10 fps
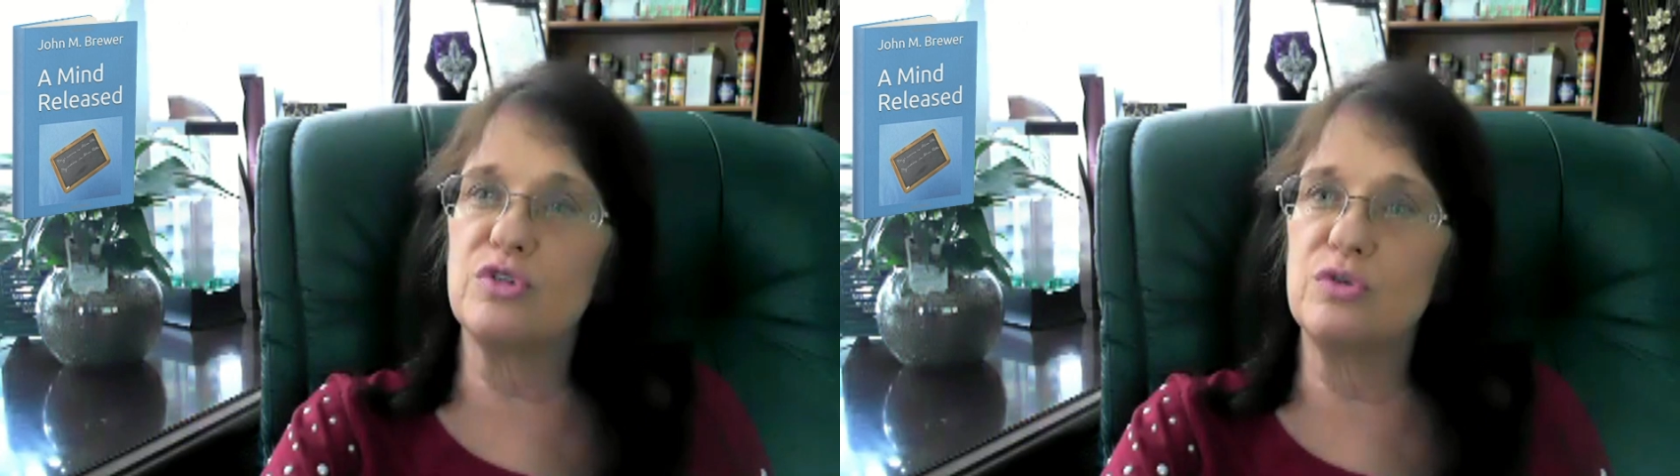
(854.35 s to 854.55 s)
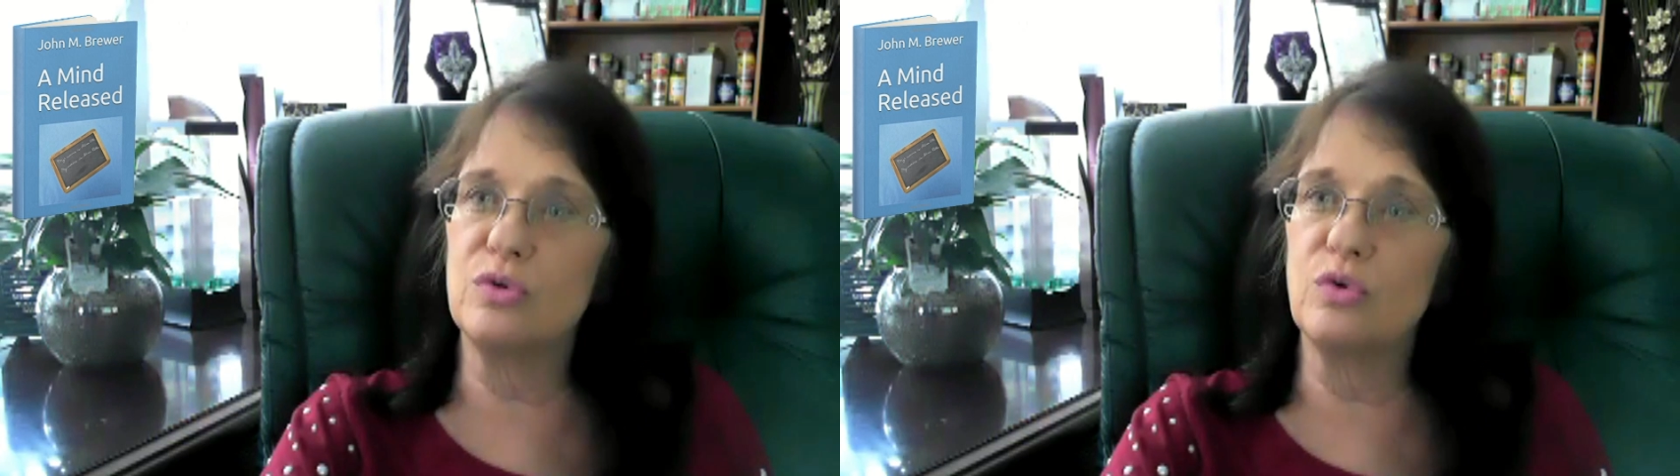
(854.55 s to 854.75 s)

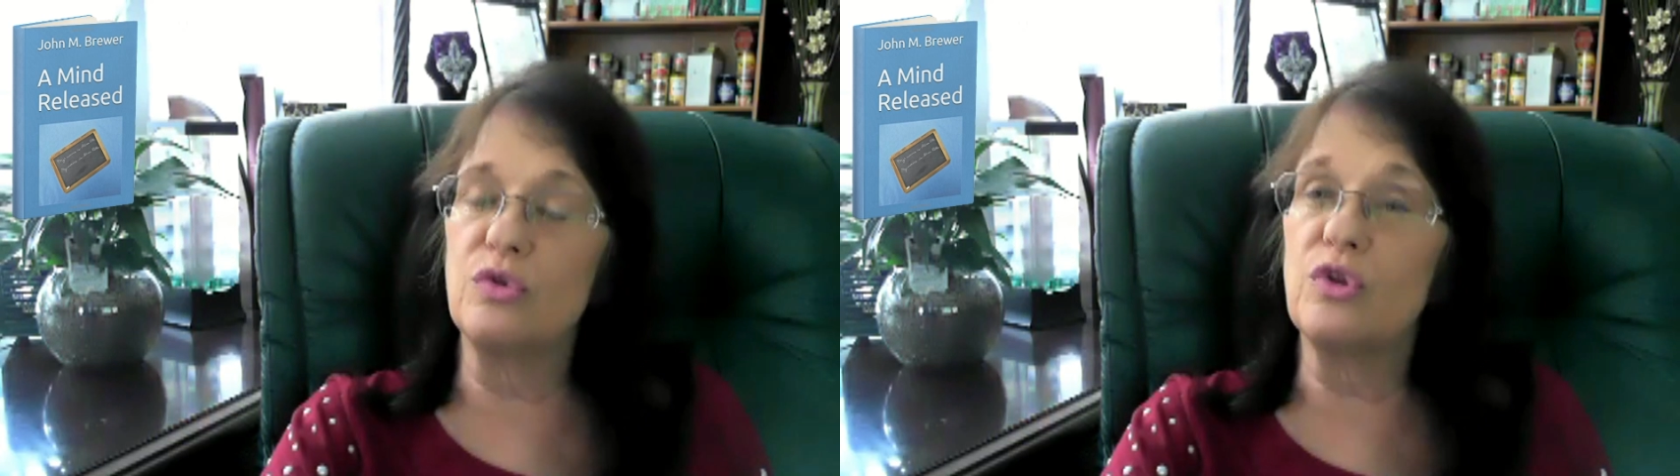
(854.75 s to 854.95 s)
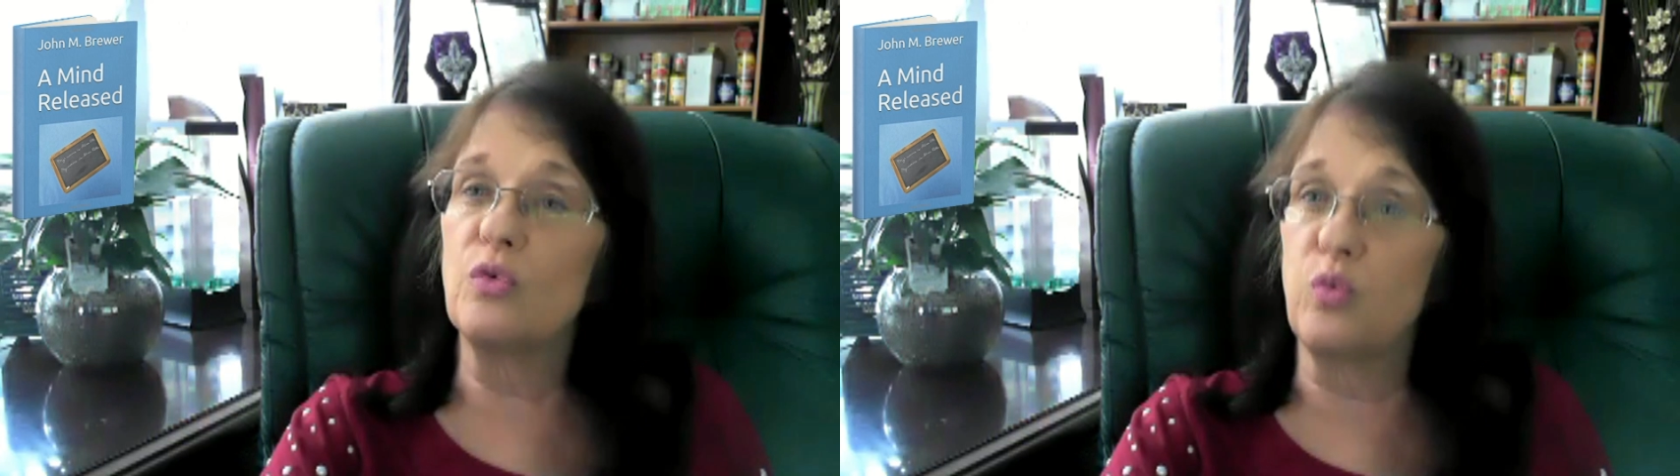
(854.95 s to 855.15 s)

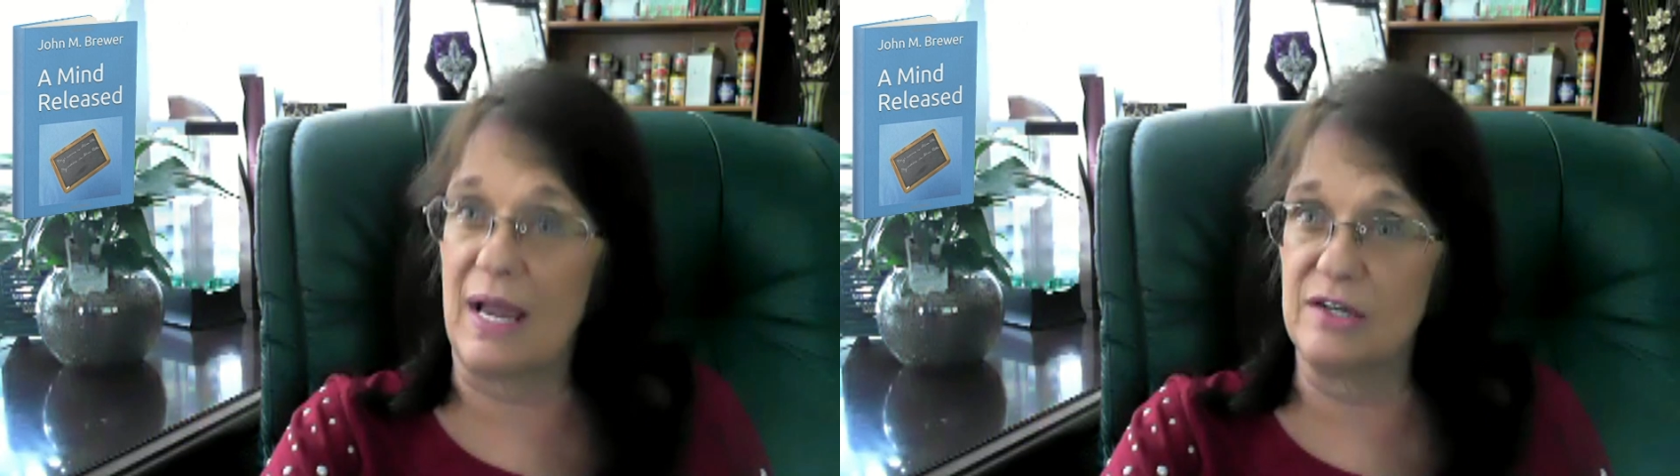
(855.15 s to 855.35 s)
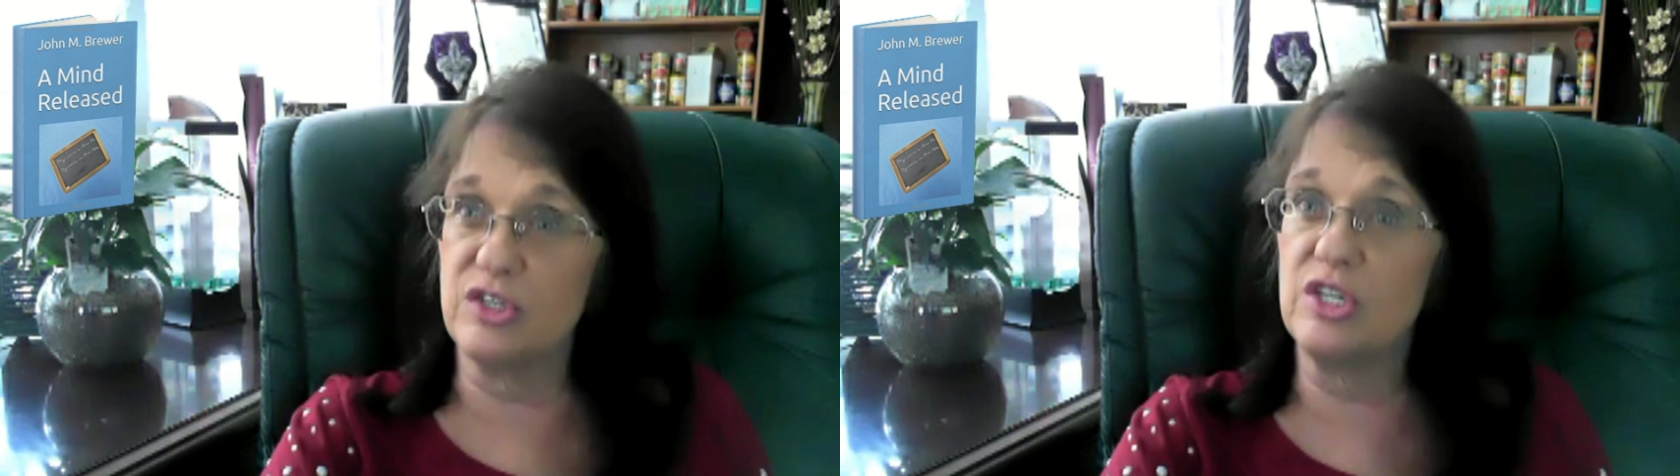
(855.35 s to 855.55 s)
to the
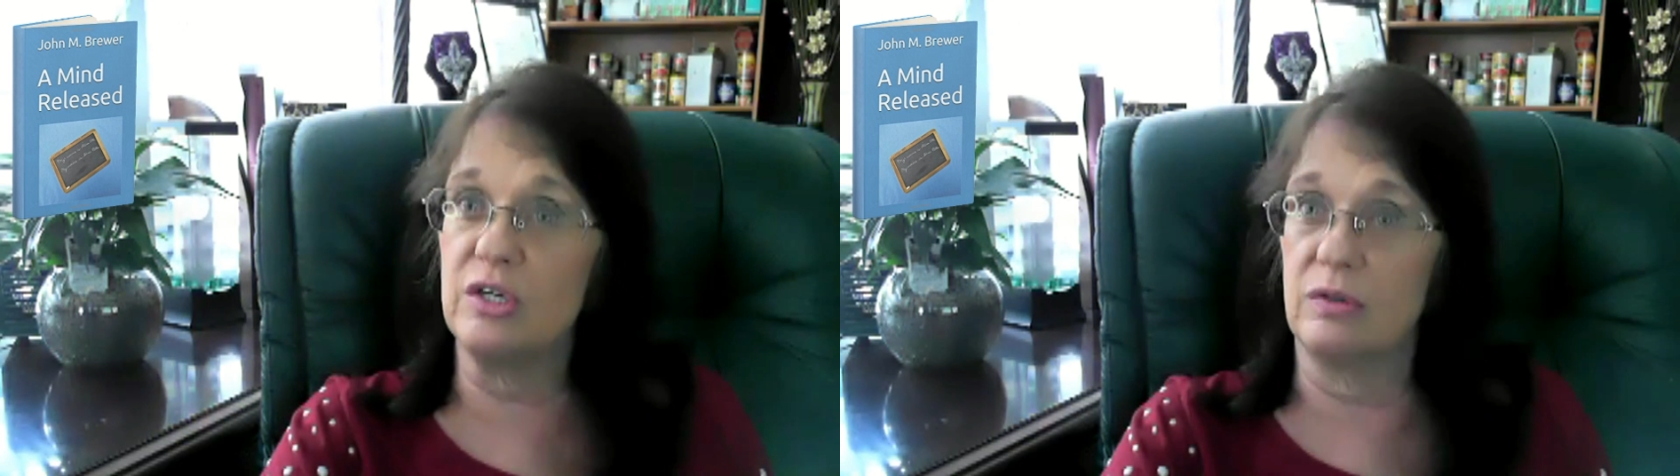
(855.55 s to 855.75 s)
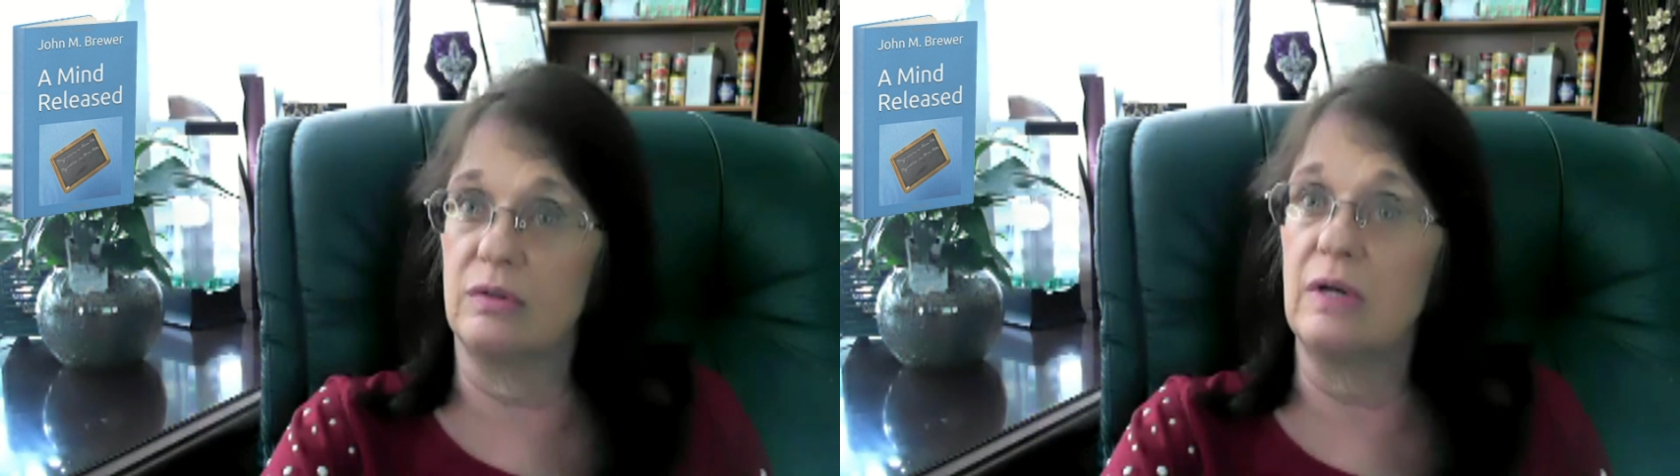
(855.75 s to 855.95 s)

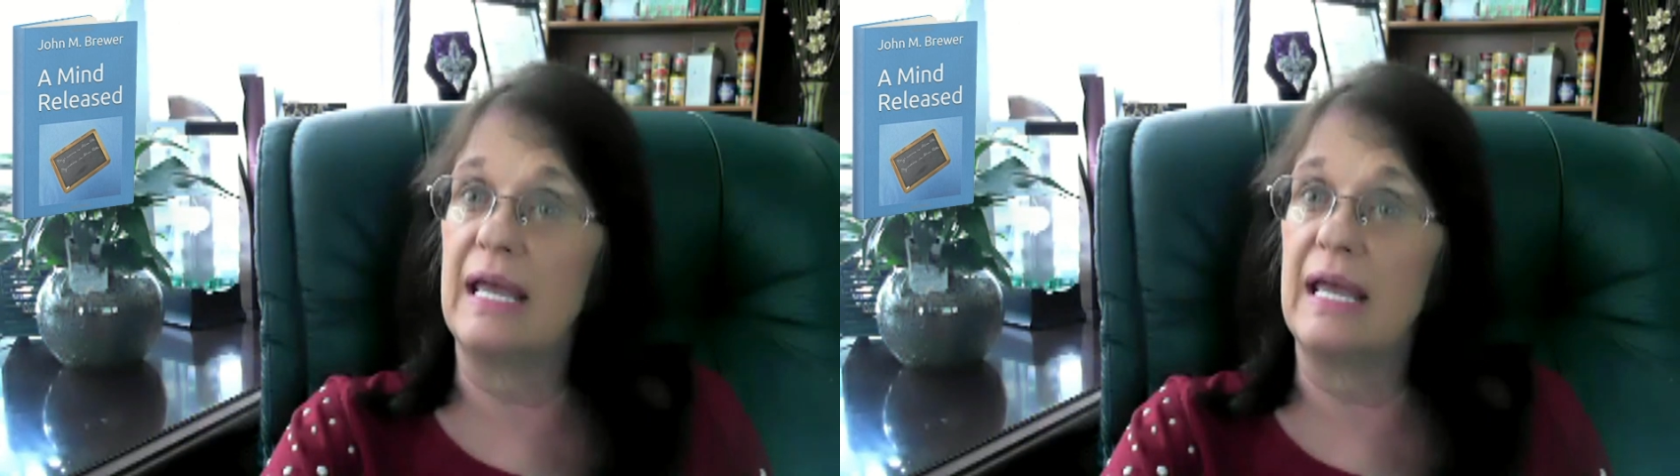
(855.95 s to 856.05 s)
rescue.